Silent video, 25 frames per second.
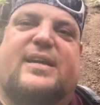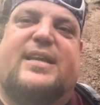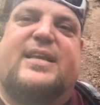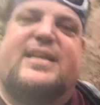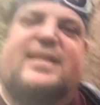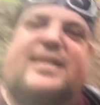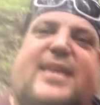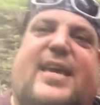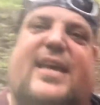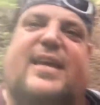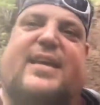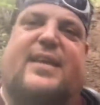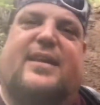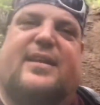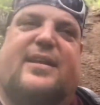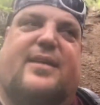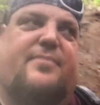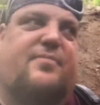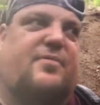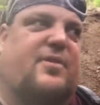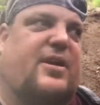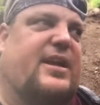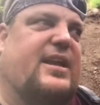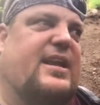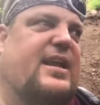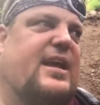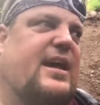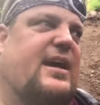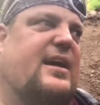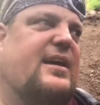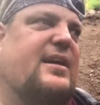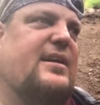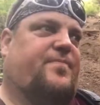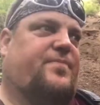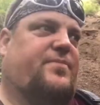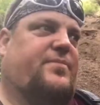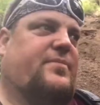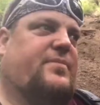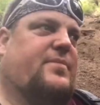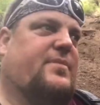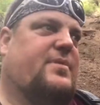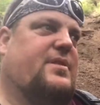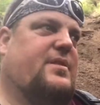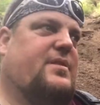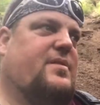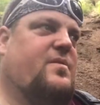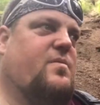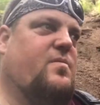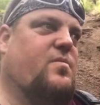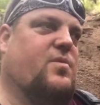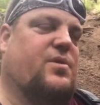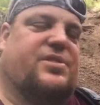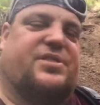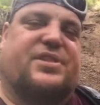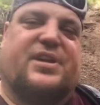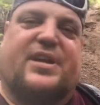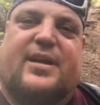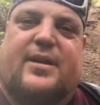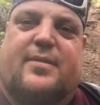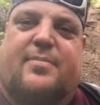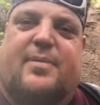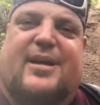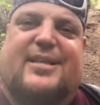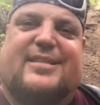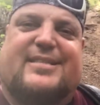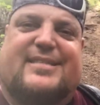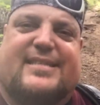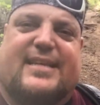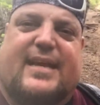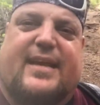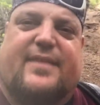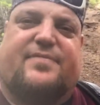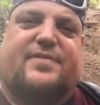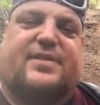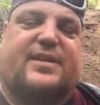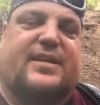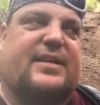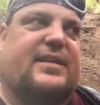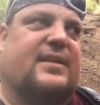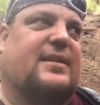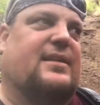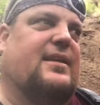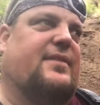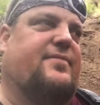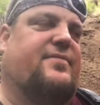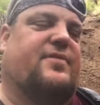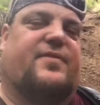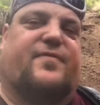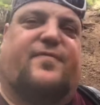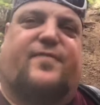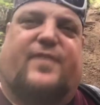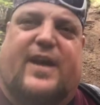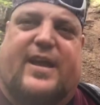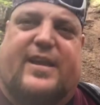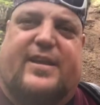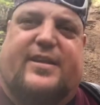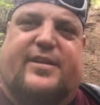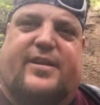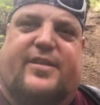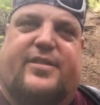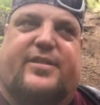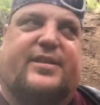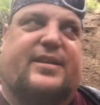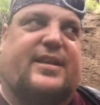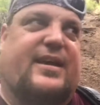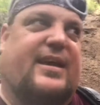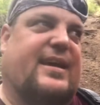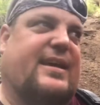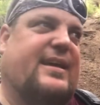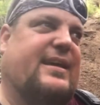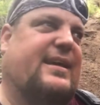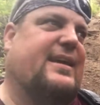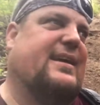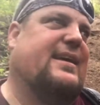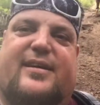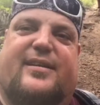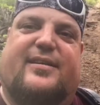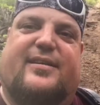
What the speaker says: and he can't get up right now. We're thinking about safety and living to fight another day.